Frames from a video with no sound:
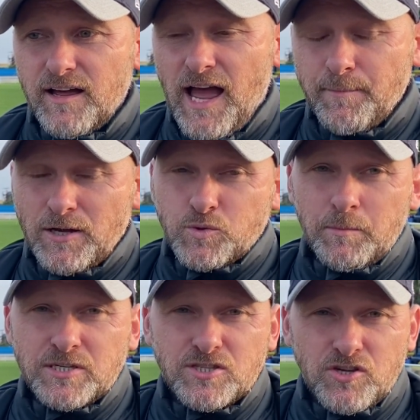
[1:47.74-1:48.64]
how much
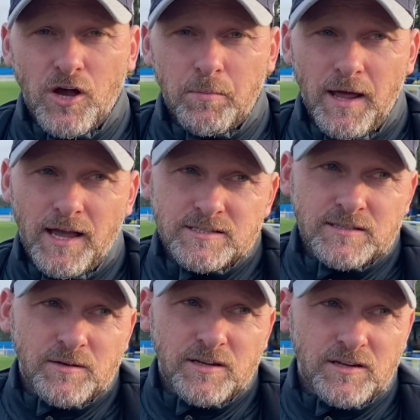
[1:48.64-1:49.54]
we're missing certain players.
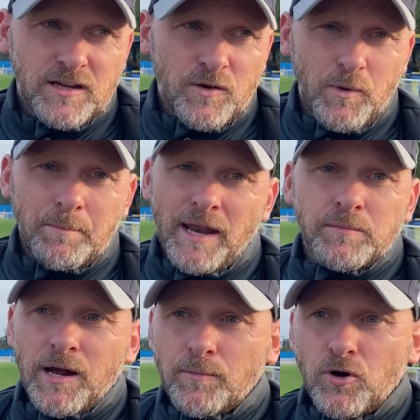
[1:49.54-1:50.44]
And when
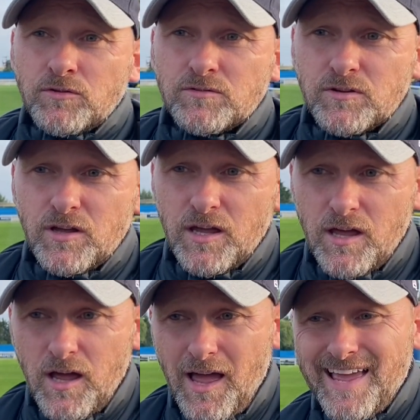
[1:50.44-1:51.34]
Mantham come on,
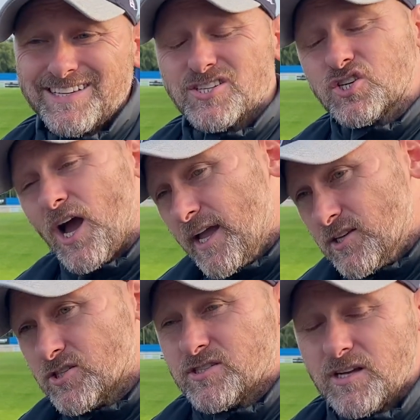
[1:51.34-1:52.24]
it
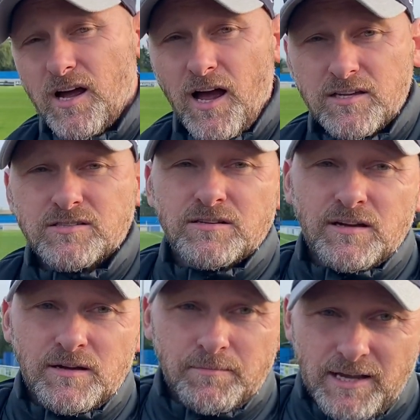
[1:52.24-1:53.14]
changed us
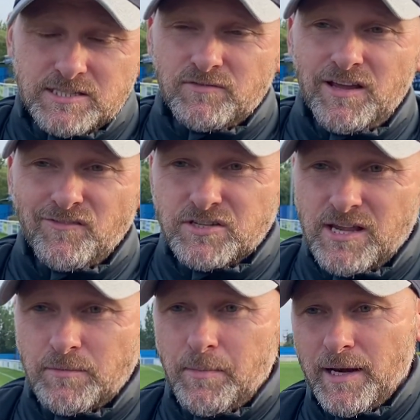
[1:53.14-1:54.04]
massively, having
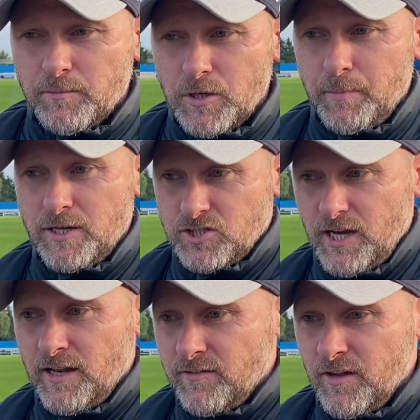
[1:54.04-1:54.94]
Sammy Mantham on the pitch.
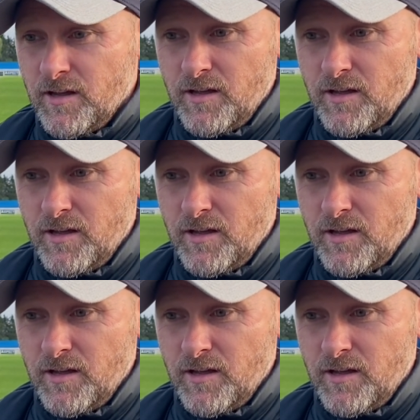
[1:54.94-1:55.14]
And